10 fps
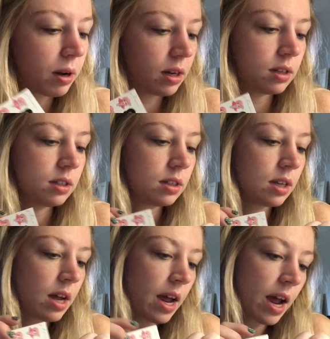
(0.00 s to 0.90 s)

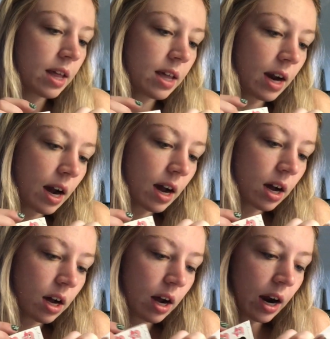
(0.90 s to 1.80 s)
pens. And then
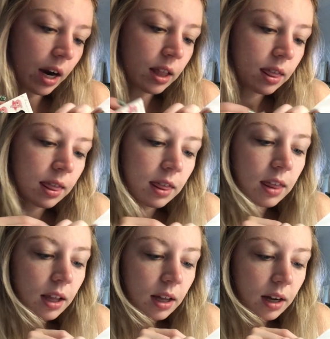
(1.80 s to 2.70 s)
I
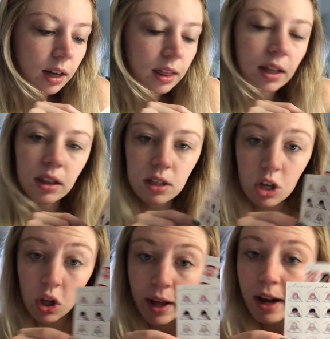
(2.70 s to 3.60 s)
think
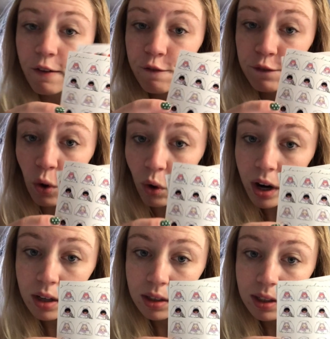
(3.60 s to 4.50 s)
these are like
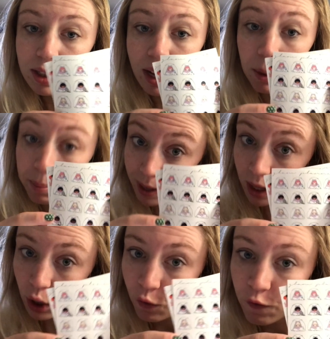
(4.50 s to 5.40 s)
forts, like
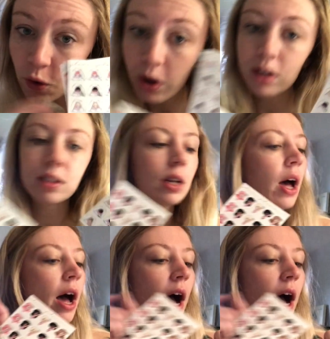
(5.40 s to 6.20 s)
pillow forts.